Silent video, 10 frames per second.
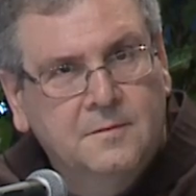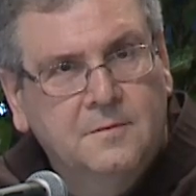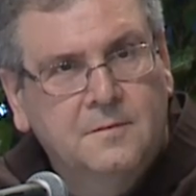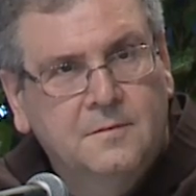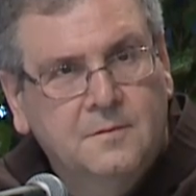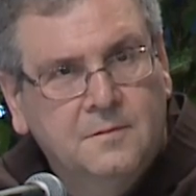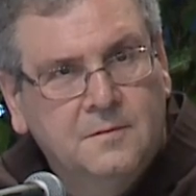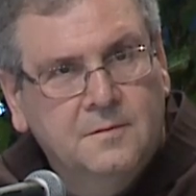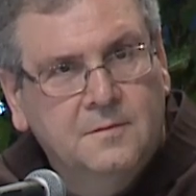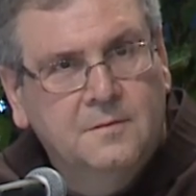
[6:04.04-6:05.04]

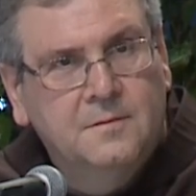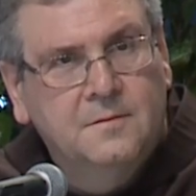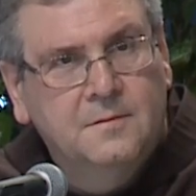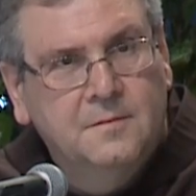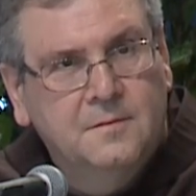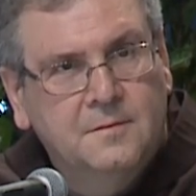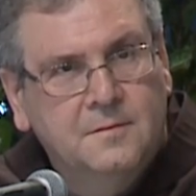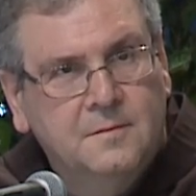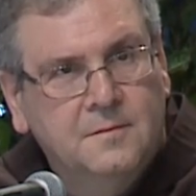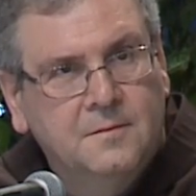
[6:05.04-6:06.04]

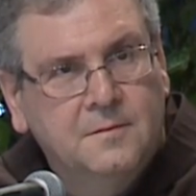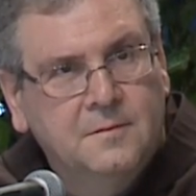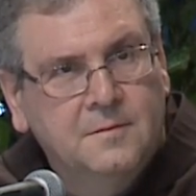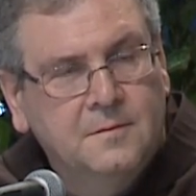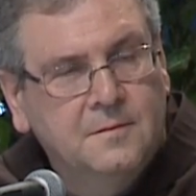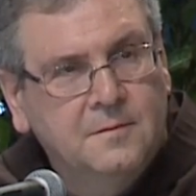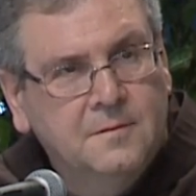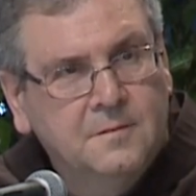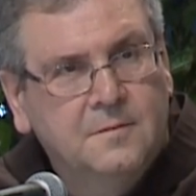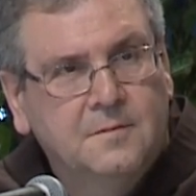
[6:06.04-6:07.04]

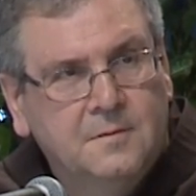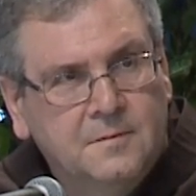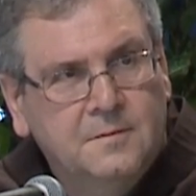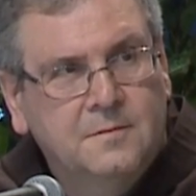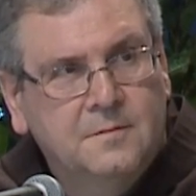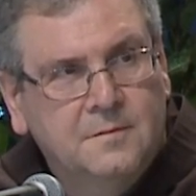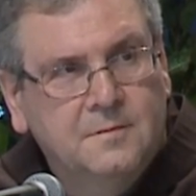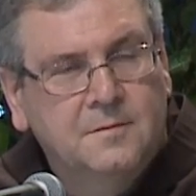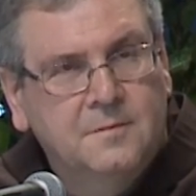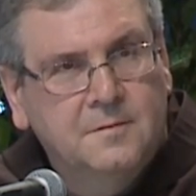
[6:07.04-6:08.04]

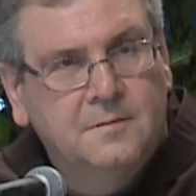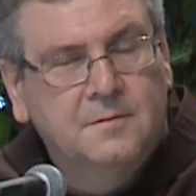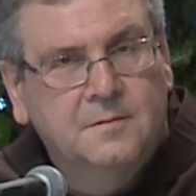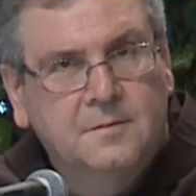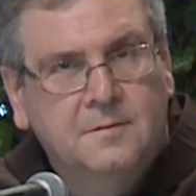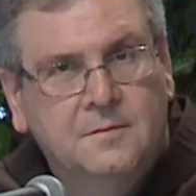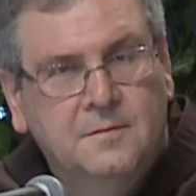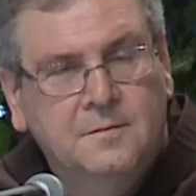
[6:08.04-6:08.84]
This person isn't speaking.